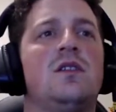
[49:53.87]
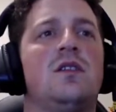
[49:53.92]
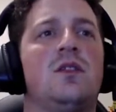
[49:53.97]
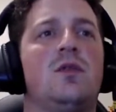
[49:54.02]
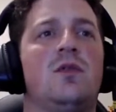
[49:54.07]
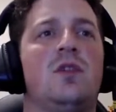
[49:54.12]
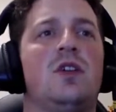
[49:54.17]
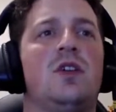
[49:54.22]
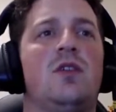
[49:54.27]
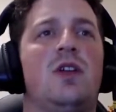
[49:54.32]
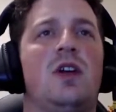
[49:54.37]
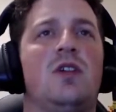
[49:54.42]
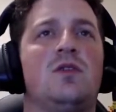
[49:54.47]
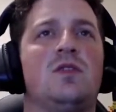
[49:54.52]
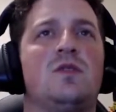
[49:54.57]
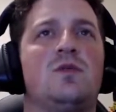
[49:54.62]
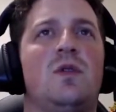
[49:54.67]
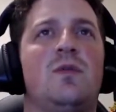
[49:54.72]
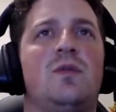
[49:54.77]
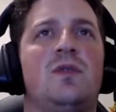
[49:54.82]
rear cradle
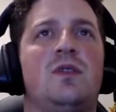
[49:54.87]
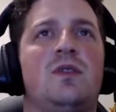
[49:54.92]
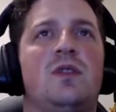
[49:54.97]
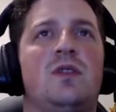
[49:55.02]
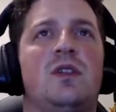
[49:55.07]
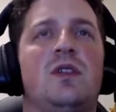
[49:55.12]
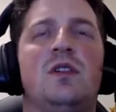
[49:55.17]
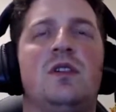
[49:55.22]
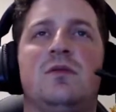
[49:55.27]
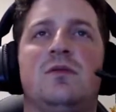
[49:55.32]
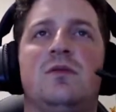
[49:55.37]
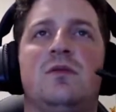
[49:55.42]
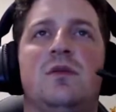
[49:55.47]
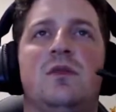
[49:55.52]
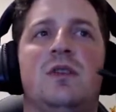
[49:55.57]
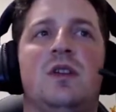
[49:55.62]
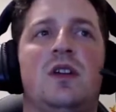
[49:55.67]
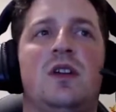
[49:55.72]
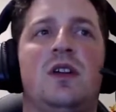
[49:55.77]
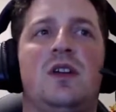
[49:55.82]
swap to a
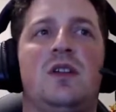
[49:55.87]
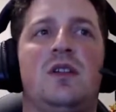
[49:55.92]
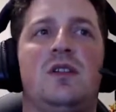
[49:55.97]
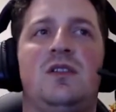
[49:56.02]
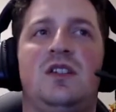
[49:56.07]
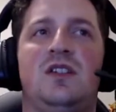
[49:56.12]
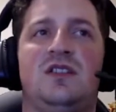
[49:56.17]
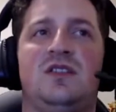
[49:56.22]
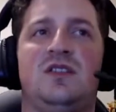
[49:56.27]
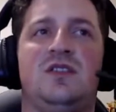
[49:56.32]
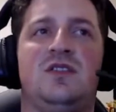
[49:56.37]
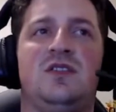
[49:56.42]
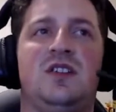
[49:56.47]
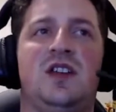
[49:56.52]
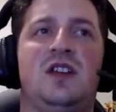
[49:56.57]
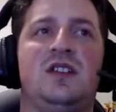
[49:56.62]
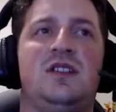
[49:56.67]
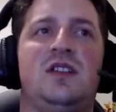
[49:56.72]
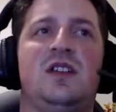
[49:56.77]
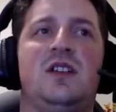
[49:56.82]
Nissan
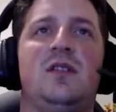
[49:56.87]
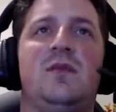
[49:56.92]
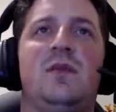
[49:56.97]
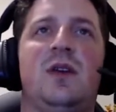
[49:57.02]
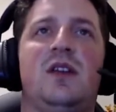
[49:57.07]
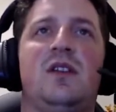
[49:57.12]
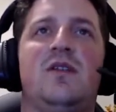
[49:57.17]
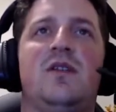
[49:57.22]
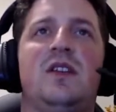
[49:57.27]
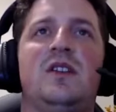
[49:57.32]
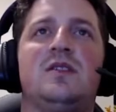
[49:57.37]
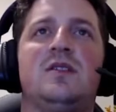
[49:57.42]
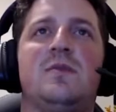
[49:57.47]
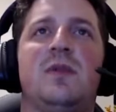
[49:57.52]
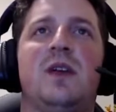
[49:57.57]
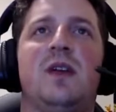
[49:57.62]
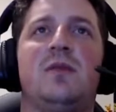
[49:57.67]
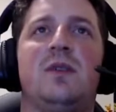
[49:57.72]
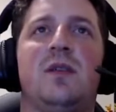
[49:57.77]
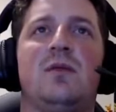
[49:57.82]
chassis in the back of his
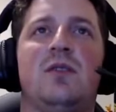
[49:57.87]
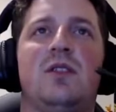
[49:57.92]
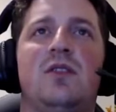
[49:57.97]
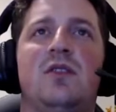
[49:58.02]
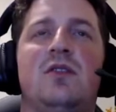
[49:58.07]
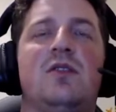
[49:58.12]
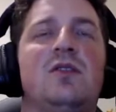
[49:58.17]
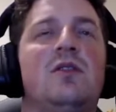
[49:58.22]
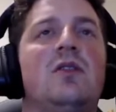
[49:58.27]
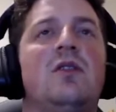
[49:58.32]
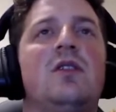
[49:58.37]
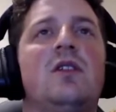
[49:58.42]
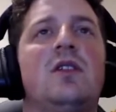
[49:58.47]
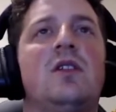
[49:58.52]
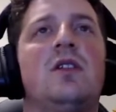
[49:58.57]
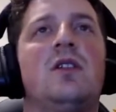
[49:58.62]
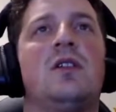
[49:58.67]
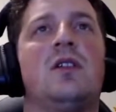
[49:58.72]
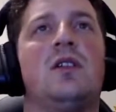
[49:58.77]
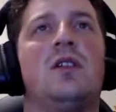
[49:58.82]
BMW.
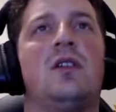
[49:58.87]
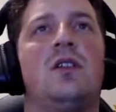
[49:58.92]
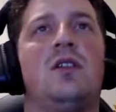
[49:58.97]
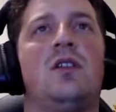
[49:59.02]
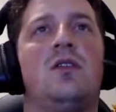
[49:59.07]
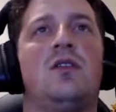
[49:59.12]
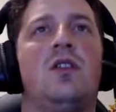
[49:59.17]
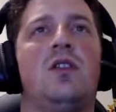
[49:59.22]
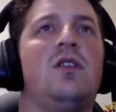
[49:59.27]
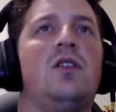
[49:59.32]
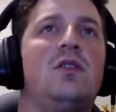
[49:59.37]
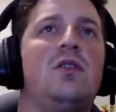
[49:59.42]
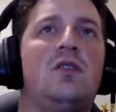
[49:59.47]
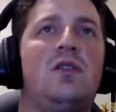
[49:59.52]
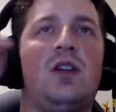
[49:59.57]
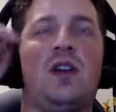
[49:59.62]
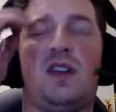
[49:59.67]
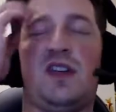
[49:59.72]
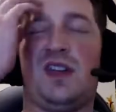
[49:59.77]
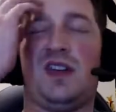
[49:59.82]
You've got,
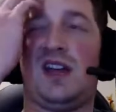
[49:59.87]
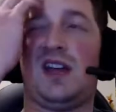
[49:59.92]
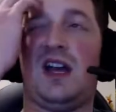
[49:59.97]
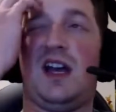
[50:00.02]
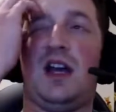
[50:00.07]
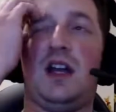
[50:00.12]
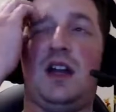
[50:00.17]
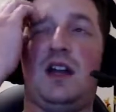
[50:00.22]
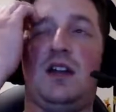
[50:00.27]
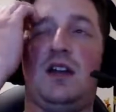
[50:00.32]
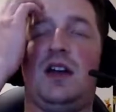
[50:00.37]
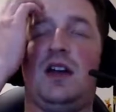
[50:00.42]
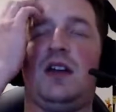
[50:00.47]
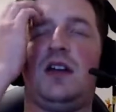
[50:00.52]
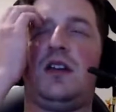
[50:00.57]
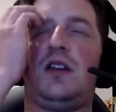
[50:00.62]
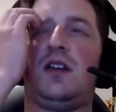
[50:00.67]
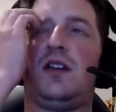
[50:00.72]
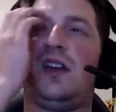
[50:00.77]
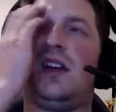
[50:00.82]
I think, a car
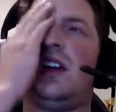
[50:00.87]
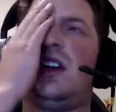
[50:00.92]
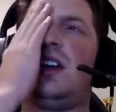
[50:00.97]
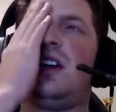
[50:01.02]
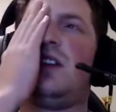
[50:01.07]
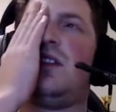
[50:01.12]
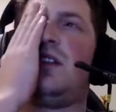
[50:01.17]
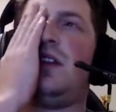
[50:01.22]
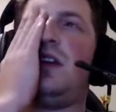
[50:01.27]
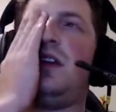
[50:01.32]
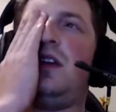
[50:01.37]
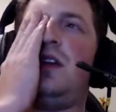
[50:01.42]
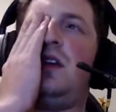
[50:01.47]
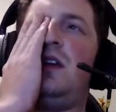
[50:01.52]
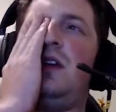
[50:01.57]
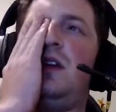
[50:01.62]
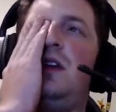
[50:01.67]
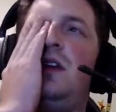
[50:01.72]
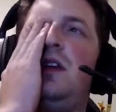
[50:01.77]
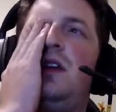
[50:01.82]
like
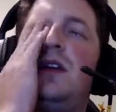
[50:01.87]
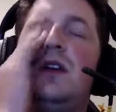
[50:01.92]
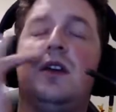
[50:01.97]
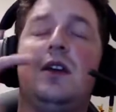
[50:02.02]
the